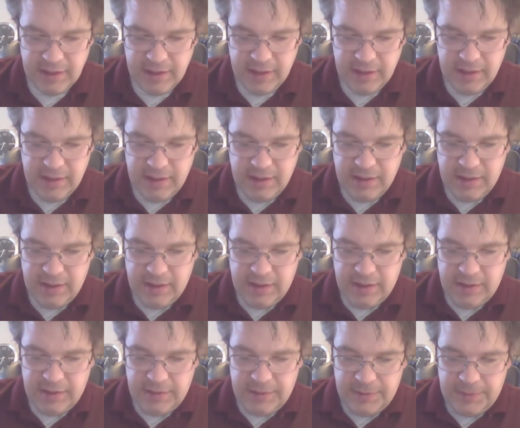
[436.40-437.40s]

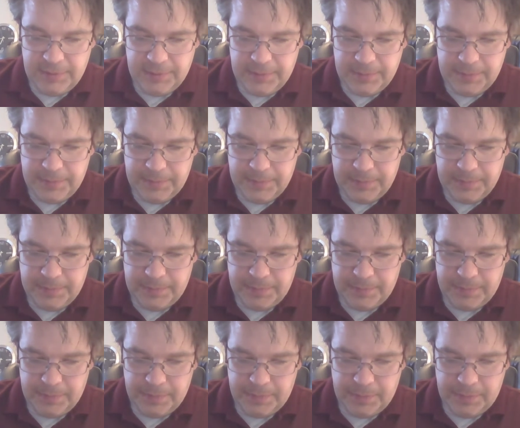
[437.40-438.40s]

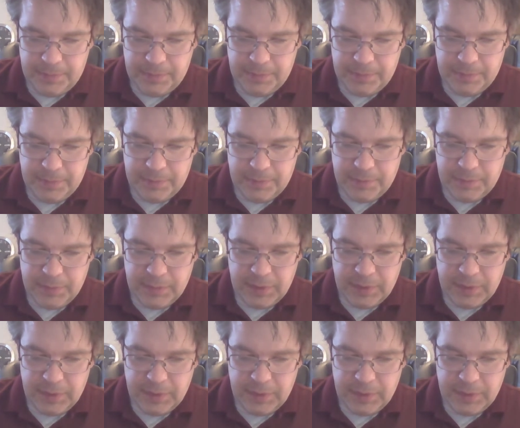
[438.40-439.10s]
(silence)